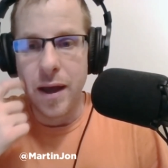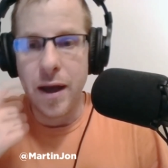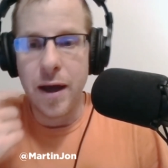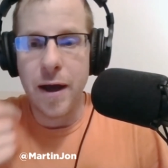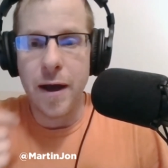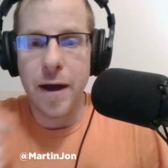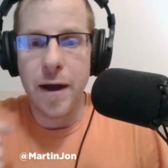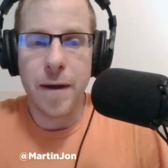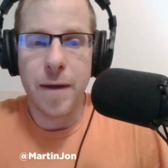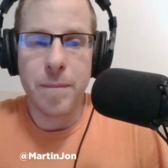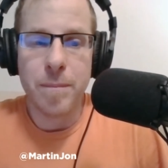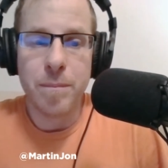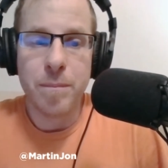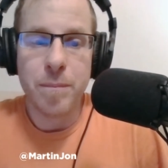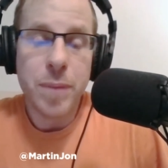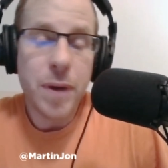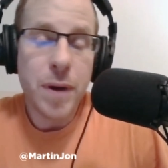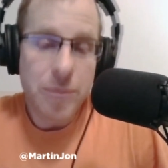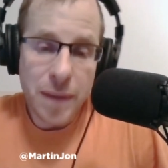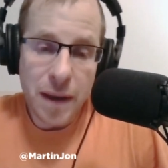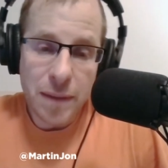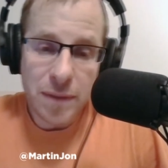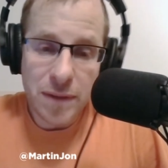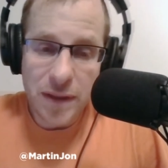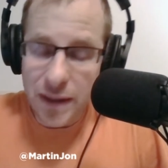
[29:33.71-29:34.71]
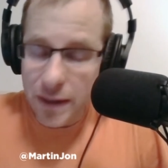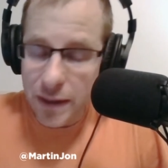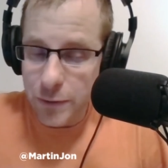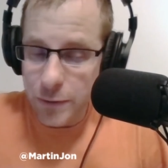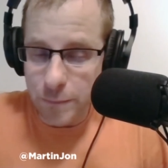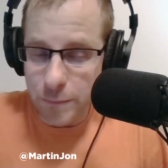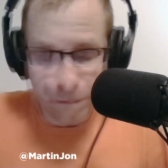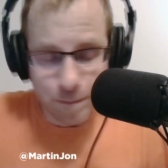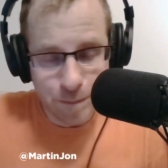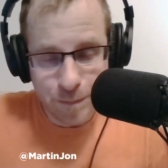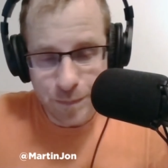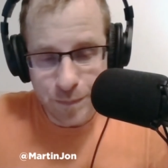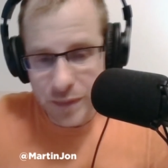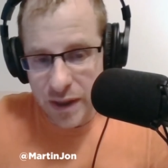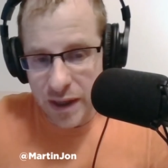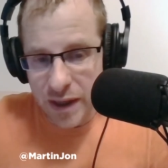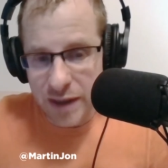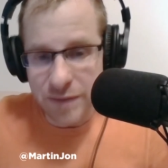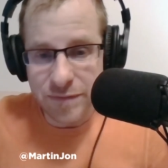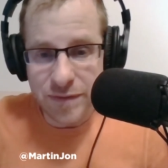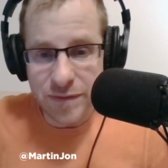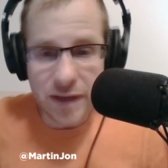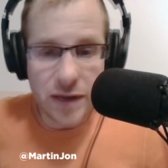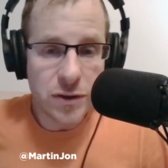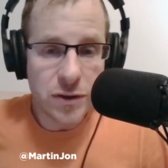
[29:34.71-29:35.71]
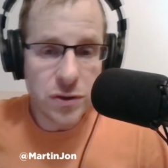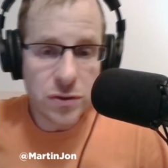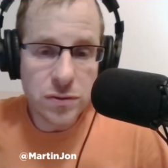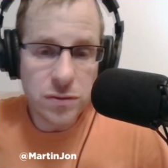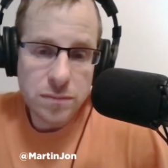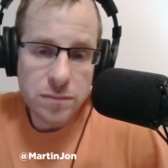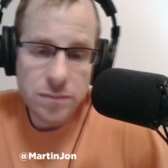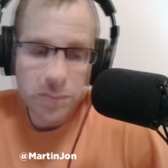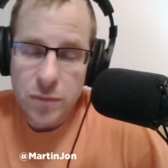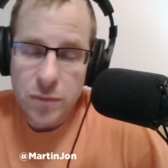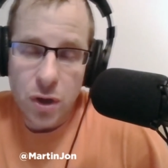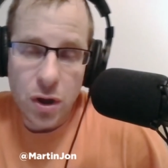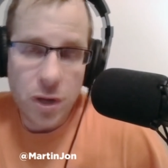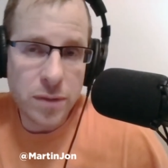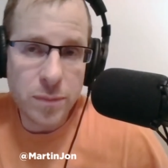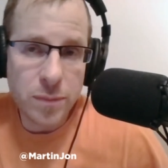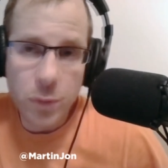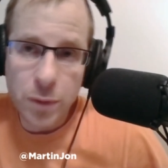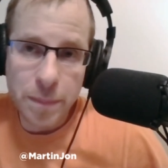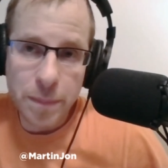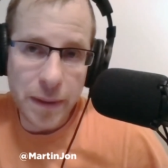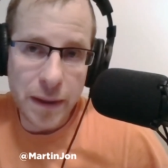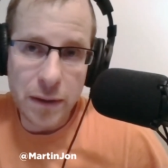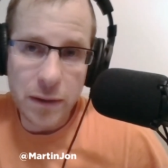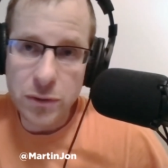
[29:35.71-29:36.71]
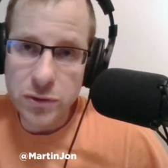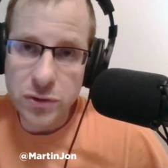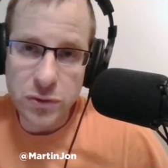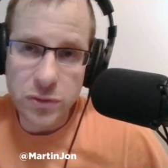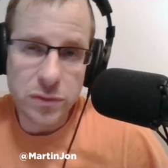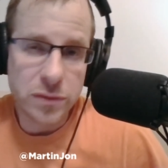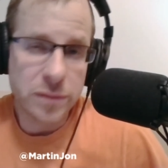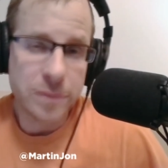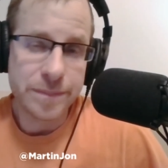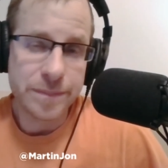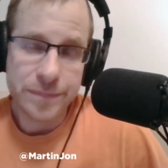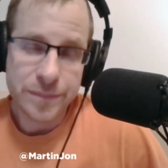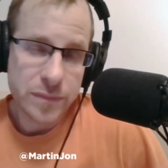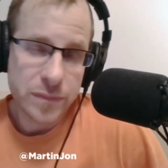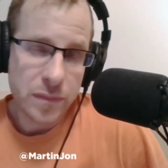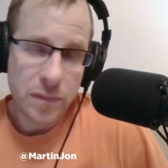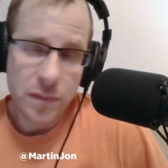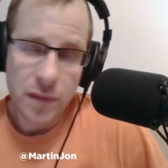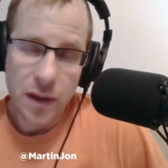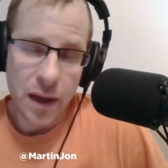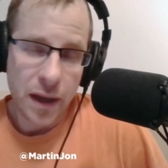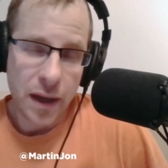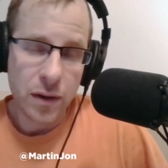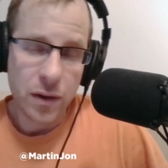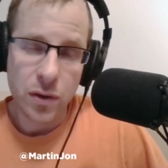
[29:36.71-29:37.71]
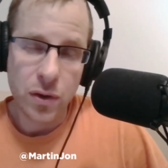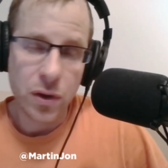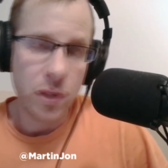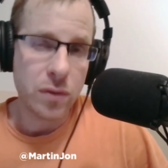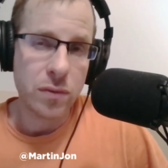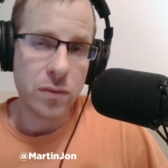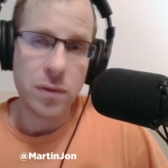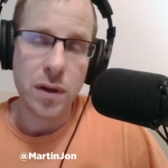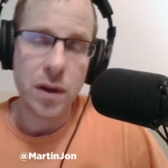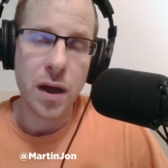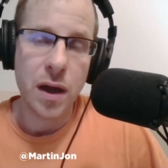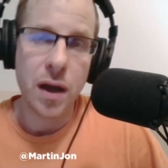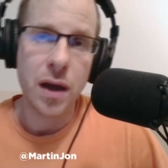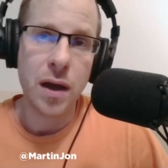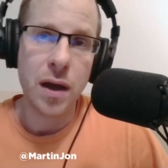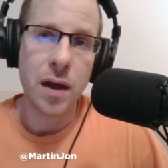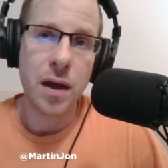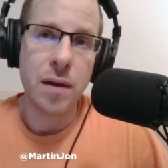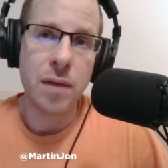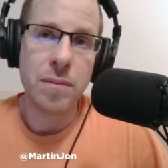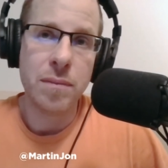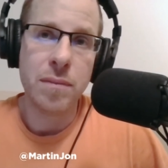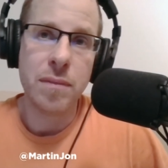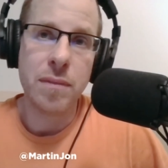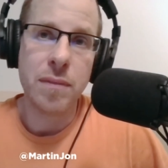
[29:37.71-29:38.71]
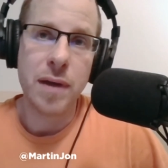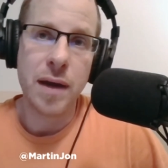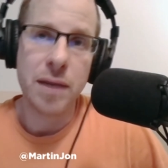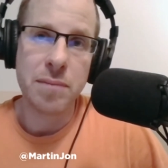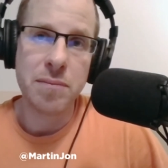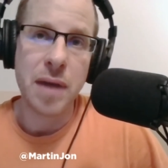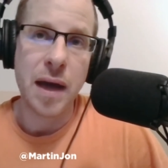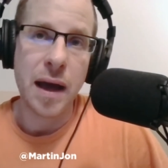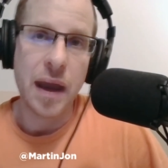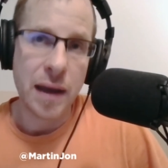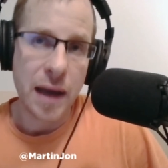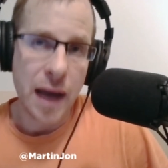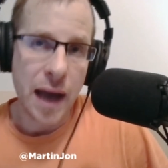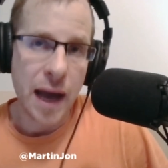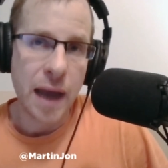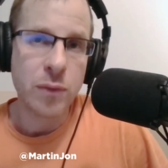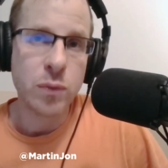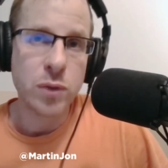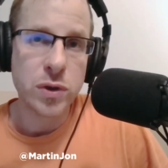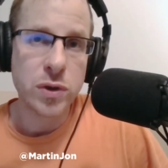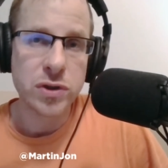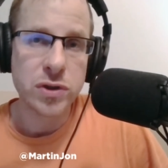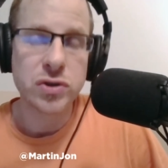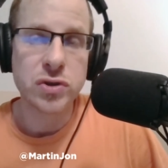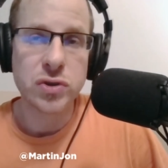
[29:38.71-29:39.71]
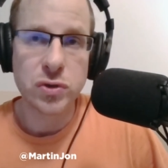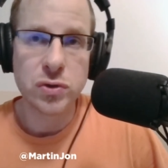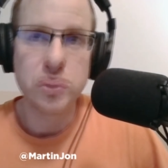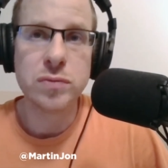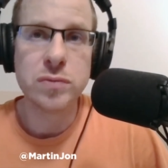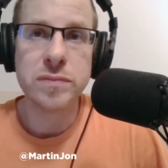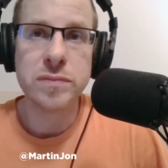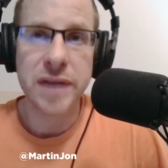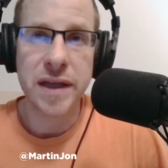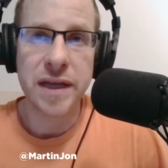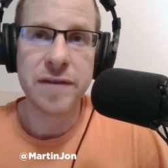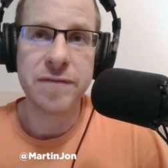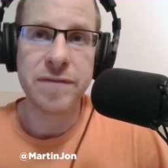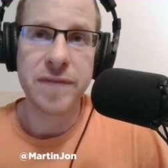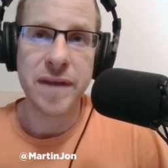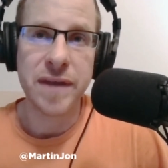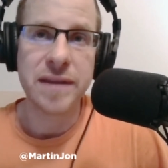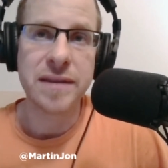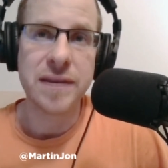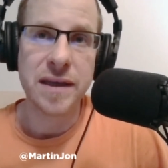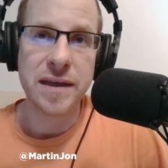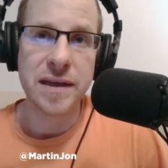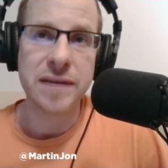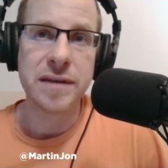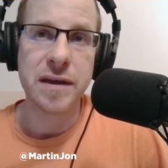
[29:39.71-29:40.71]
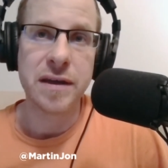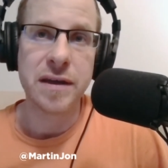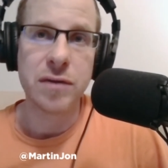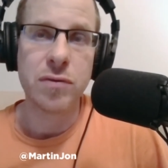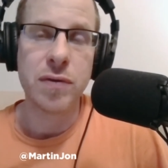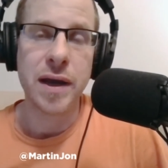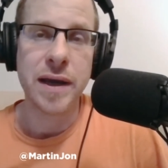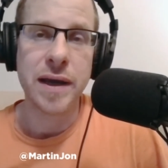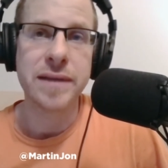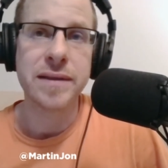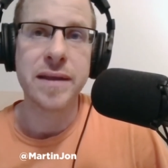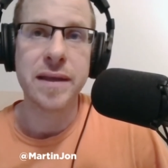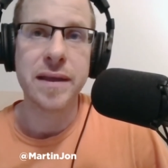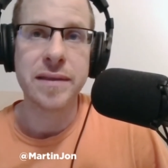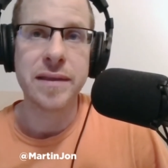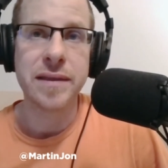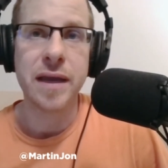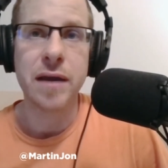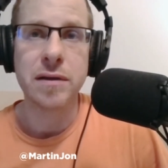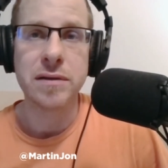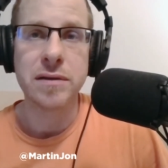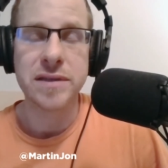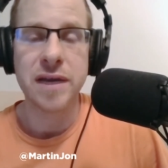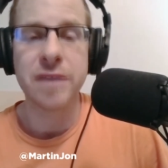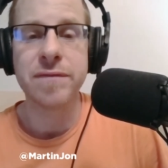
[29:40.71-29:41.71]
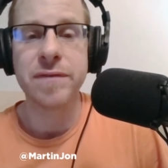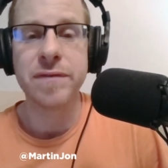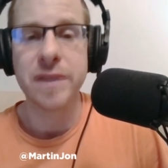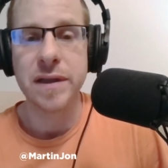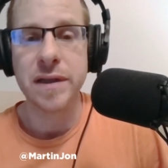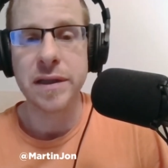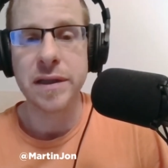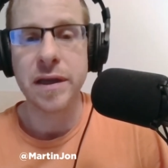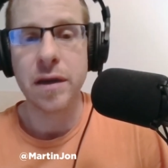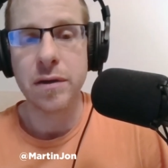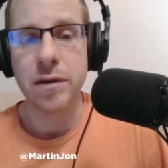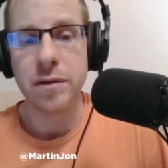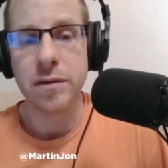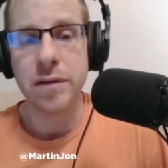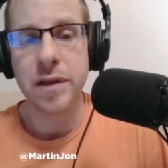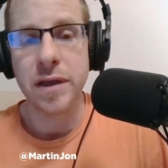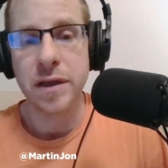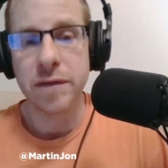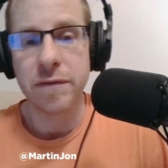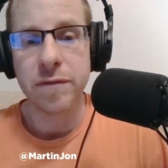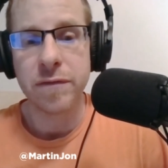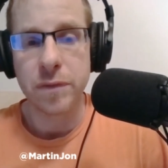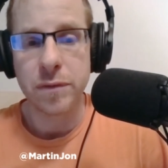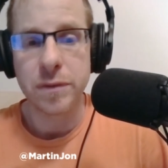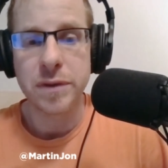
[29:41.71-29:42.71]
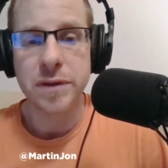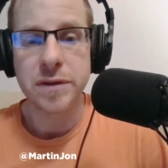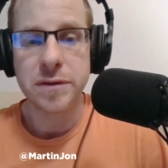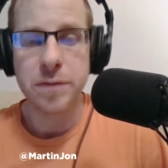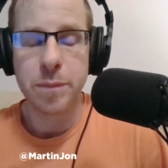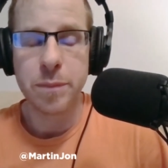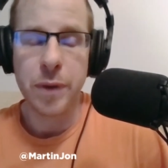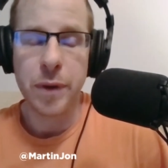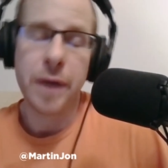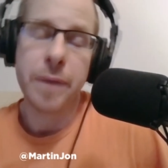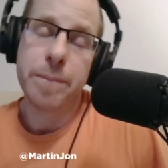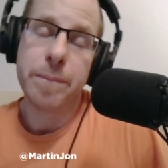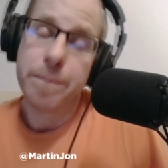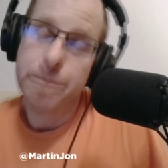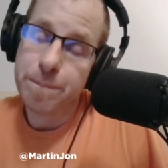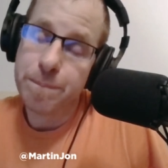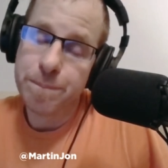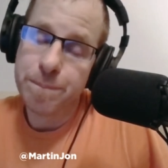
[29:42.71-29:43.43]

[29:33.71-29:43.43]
But maybe they do. And if they do, all the more power to them. I don't know. I would assume that if they think they're right, that they are definitely under the influence. But